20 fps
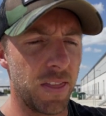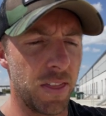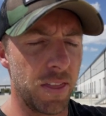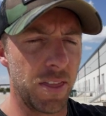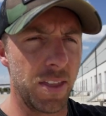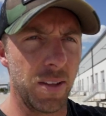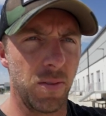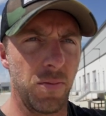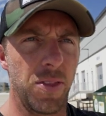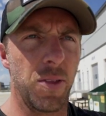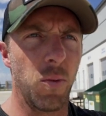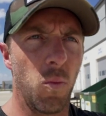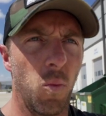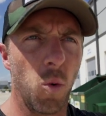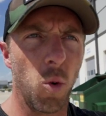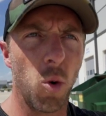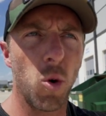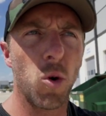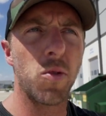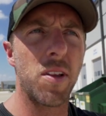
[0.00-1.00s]
the
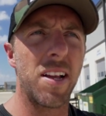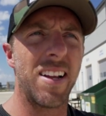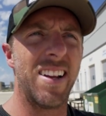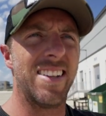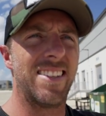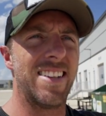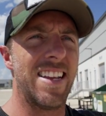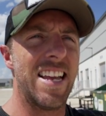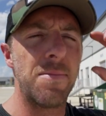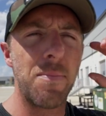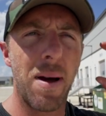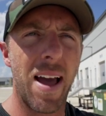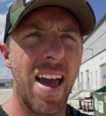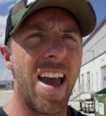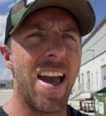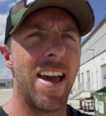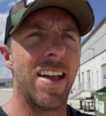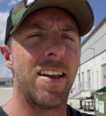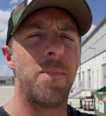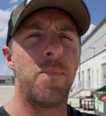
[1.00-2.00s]
word that is in my
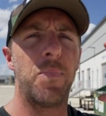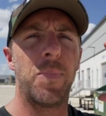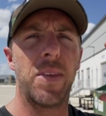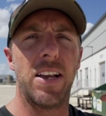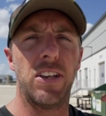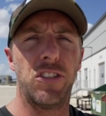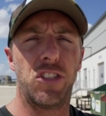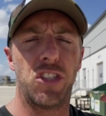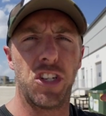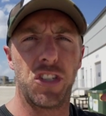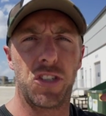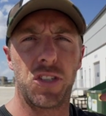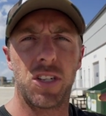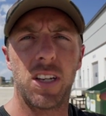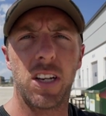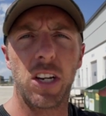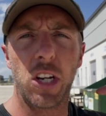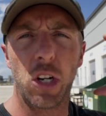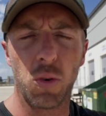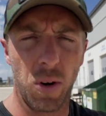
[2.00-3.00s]
head is
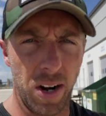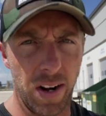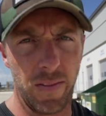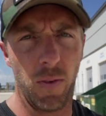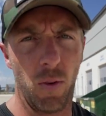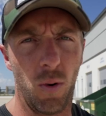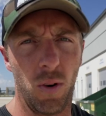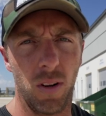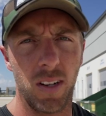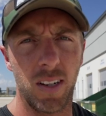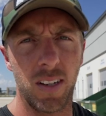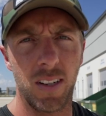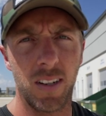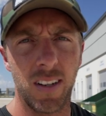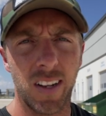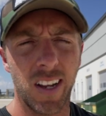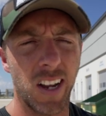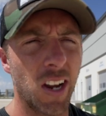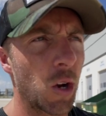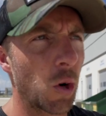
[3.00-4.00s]
just grateful.
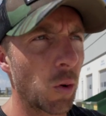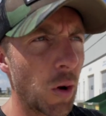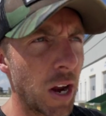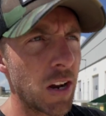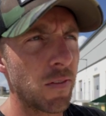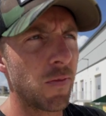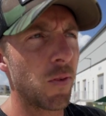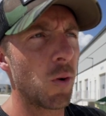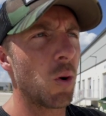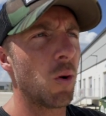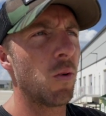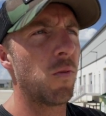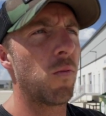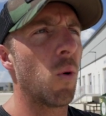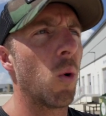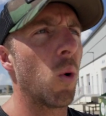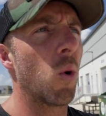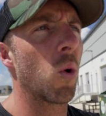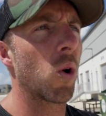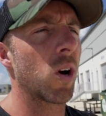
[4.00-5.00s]
Grateful
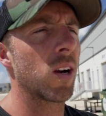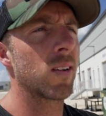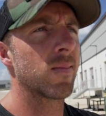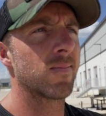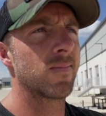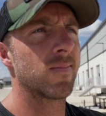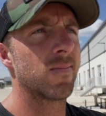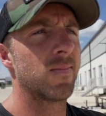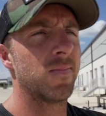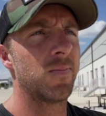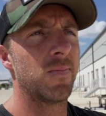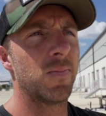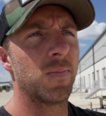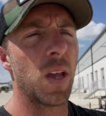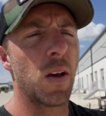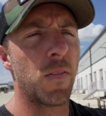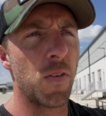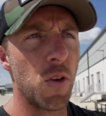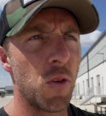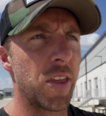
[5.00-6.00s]
for
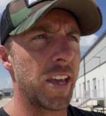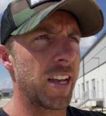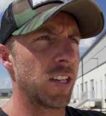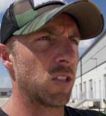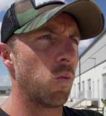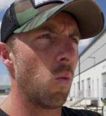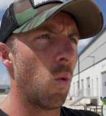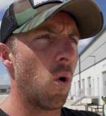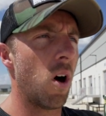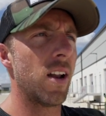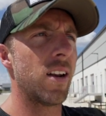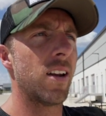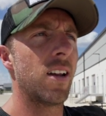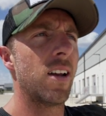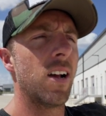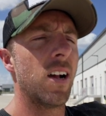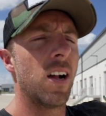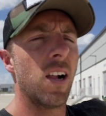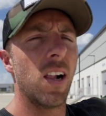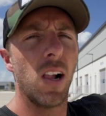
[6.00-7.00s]
a few things. One,
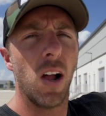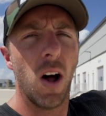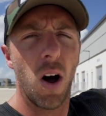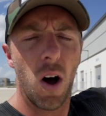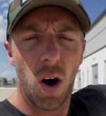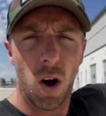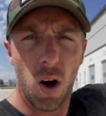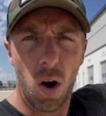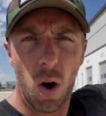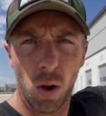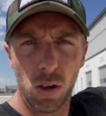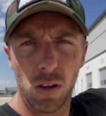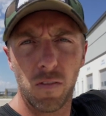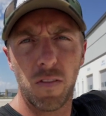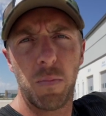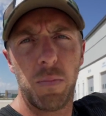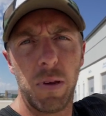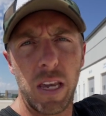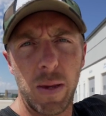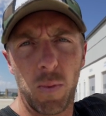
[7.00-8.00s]
all of
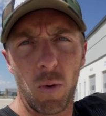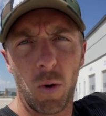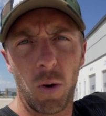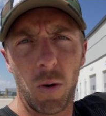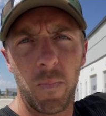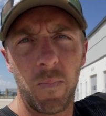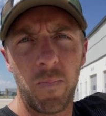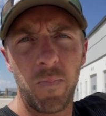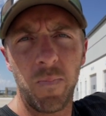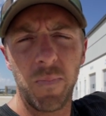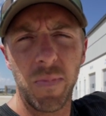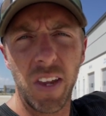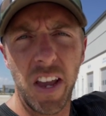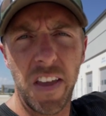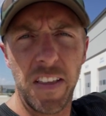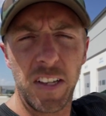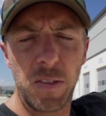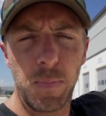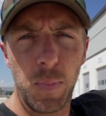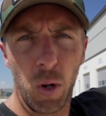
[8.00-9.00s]
the people
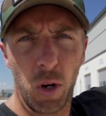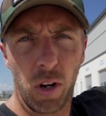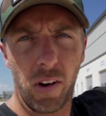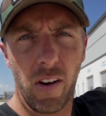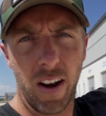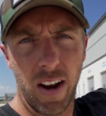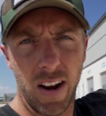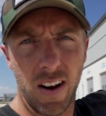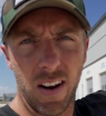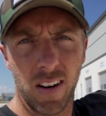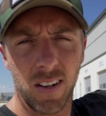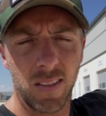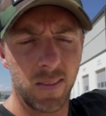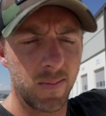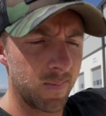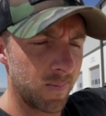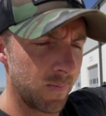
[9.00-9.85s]
in this building right here,